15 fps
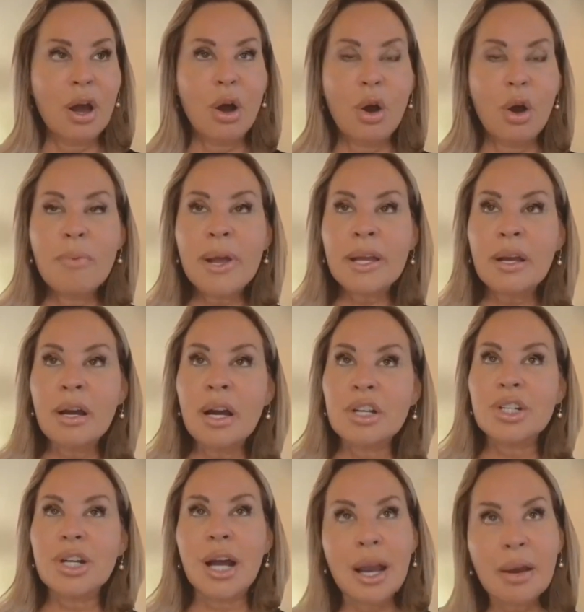Oh my
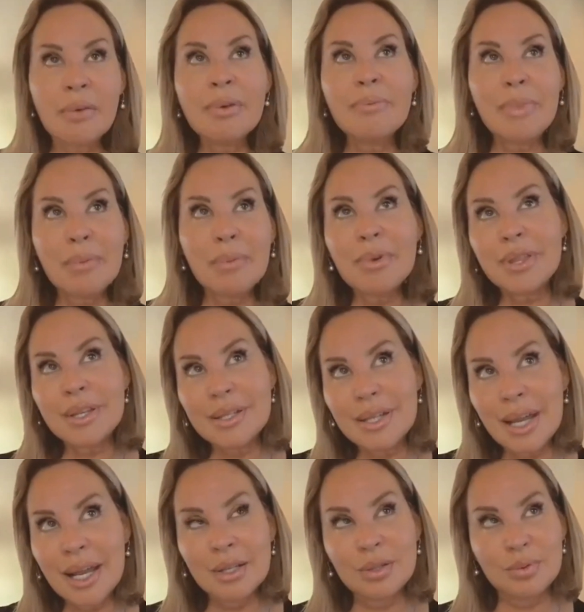gosh, I remember the
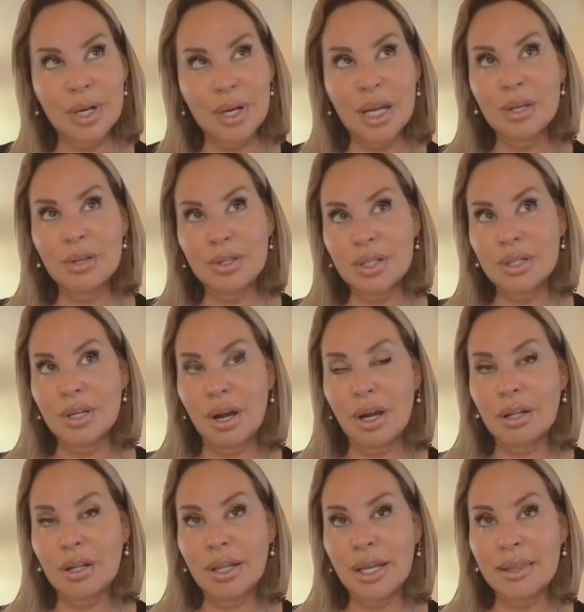days when I used to
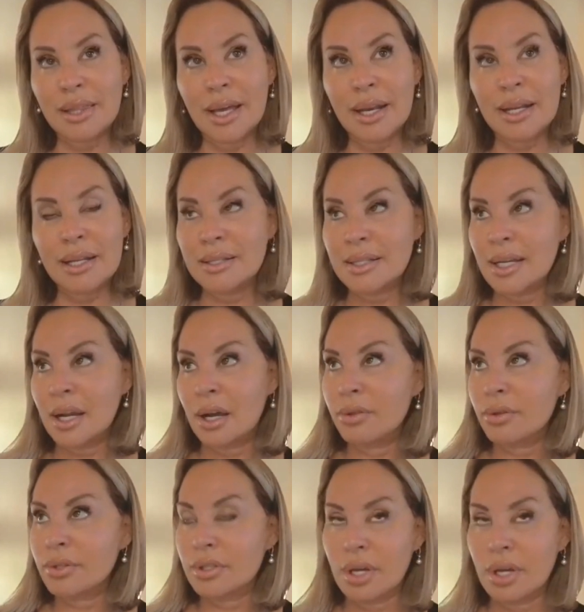talk like that and say all
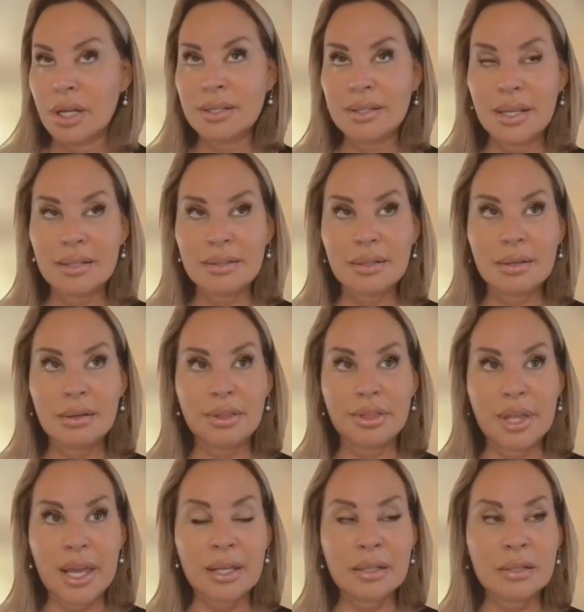those nonsensical
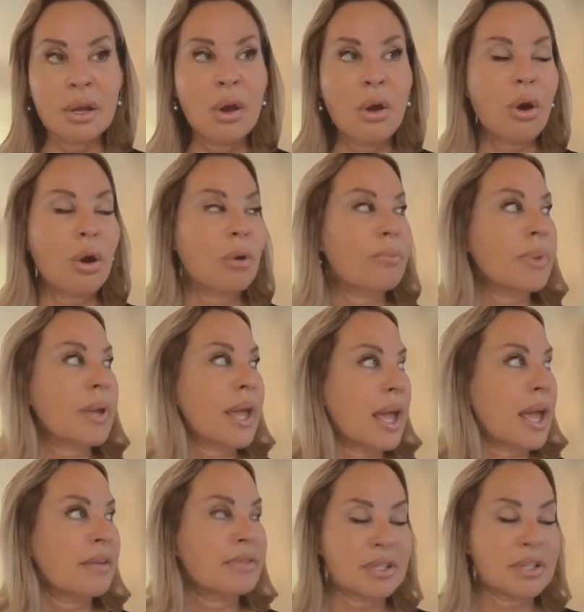things or
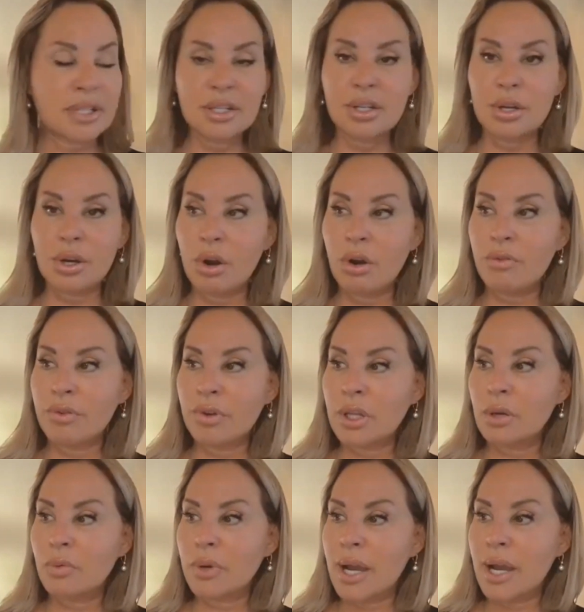behave in such an
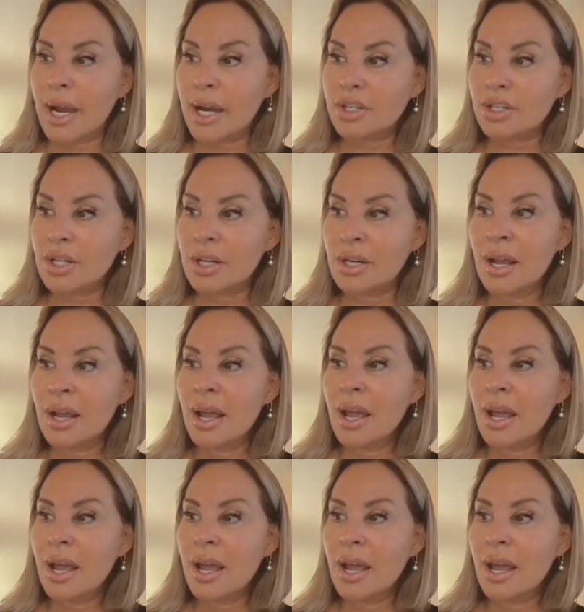overly reaction.